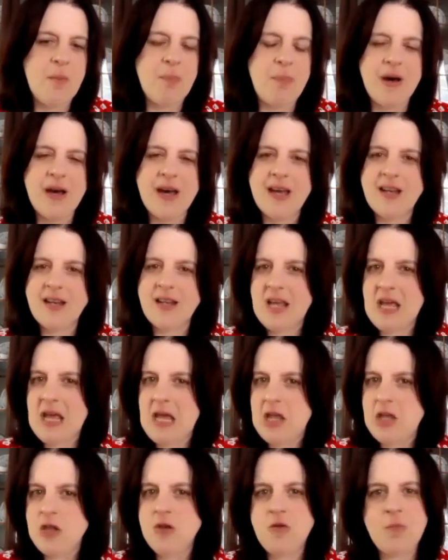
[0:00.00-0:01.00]
but
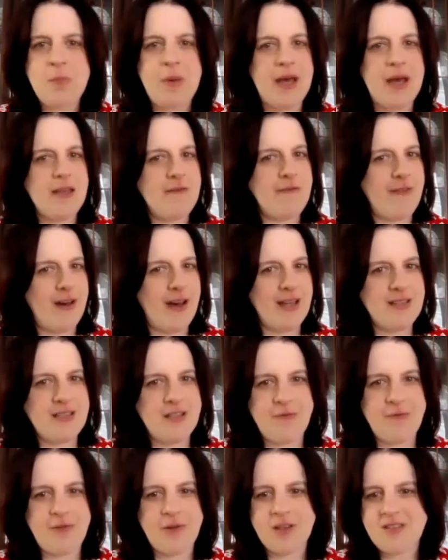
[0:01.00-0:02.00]
you might find
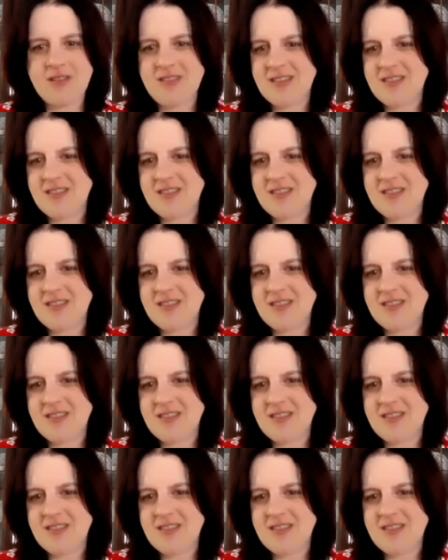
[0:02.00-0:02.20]
different